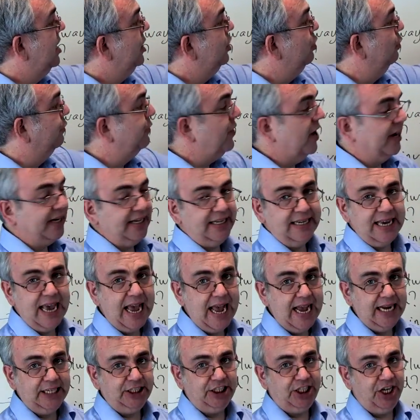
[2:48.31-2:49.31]
You'll find
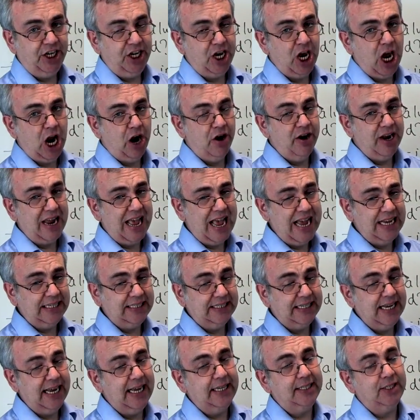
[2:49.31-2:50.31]
cash in current
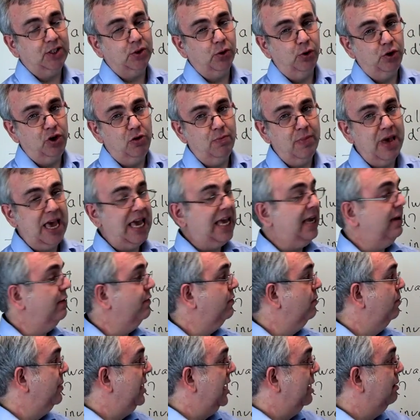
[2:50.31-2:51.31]
assets, or you may
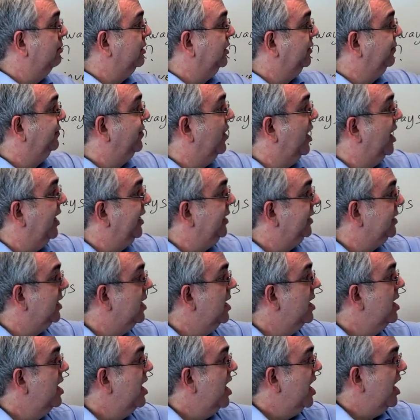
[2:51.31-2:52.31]
even be able to find
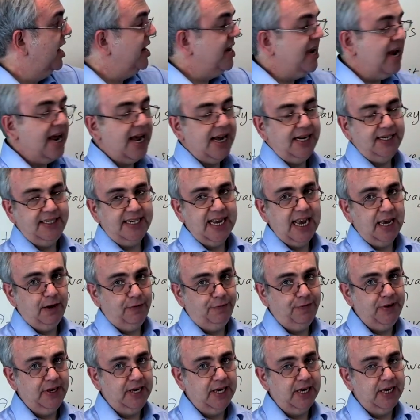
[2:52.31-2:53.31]
a net debt
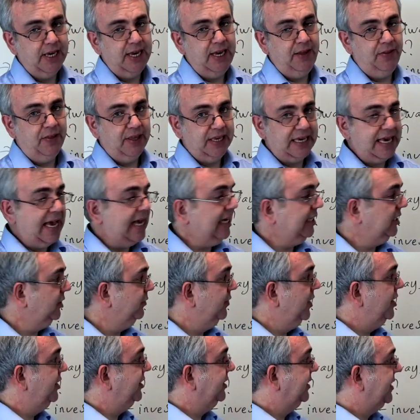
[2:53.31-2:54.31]
figure in the cash
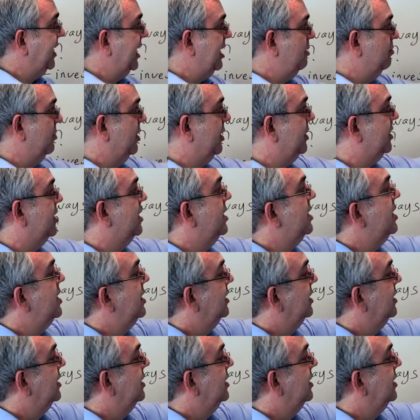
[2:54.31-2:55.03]
flow statement.